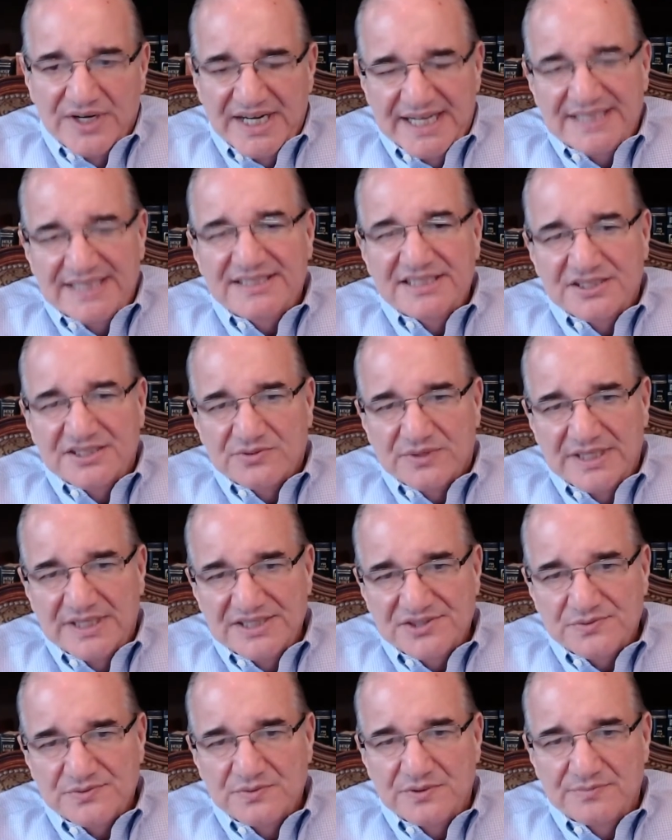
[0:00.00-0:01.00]

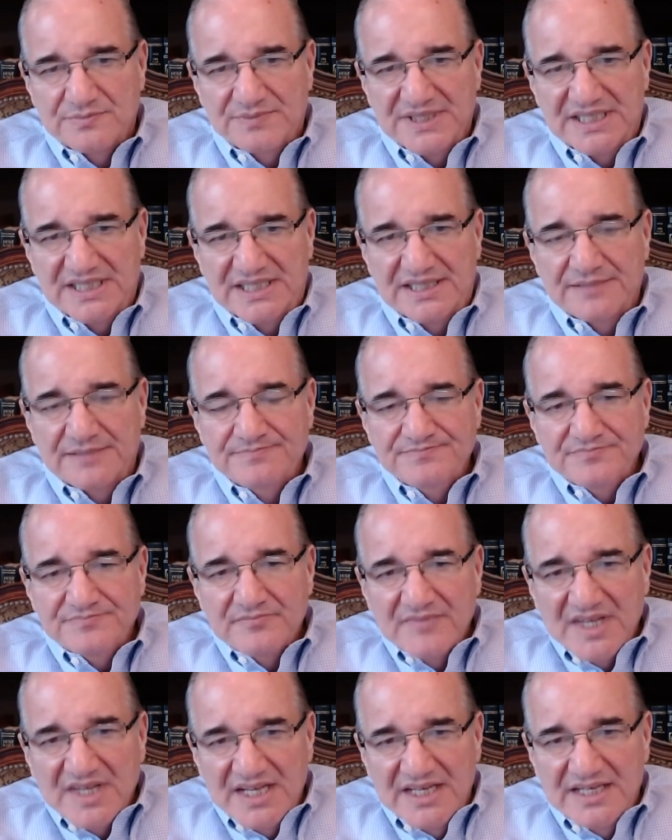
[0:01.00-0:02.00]
Antichrist will be
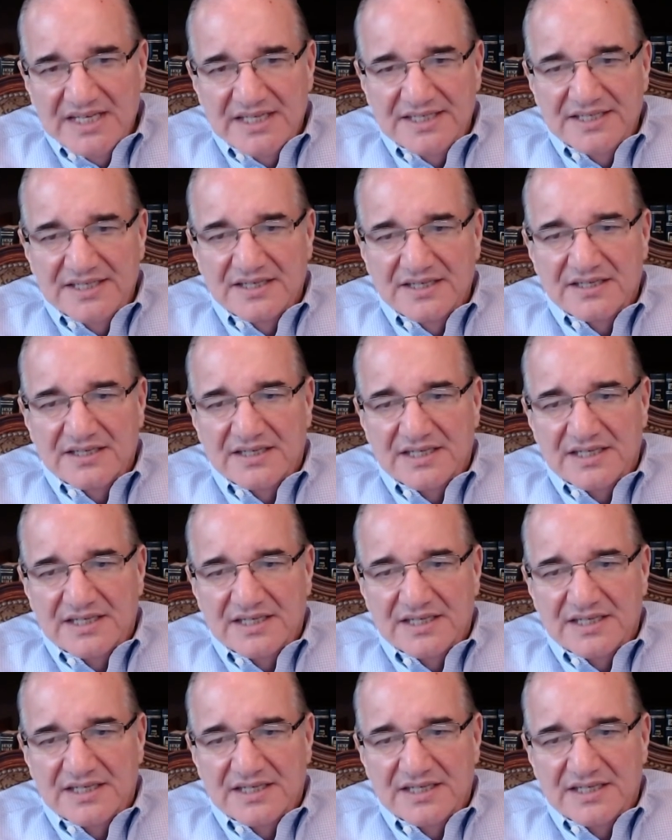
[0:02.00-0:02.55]
in